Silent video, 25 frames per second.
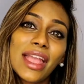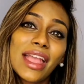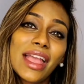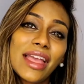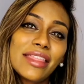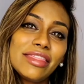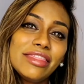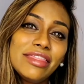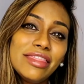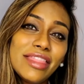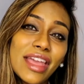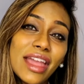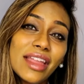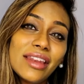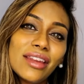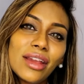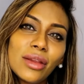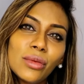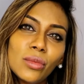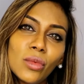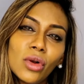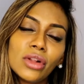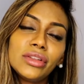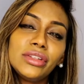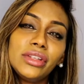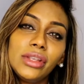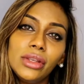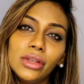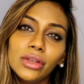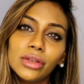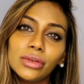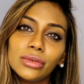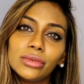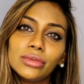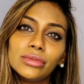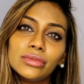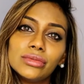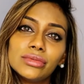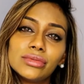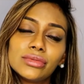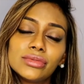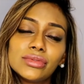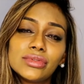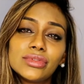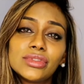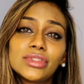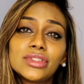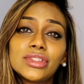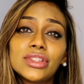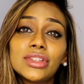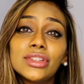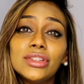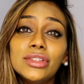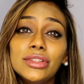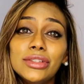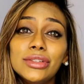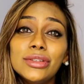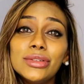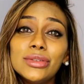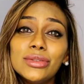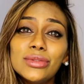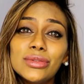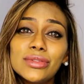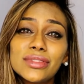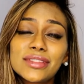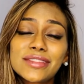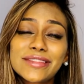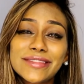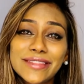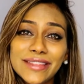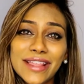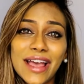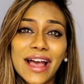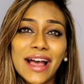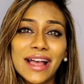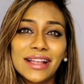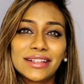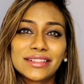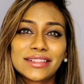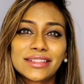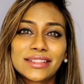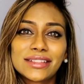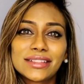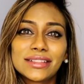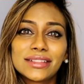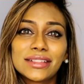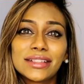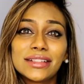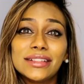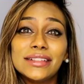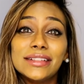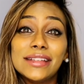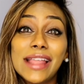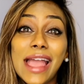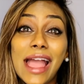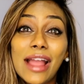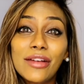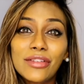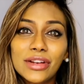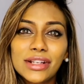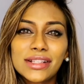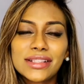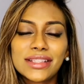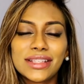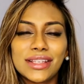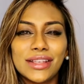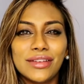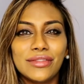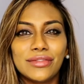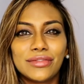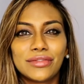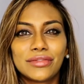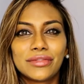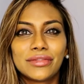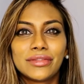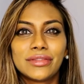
And then I want you to use that narrative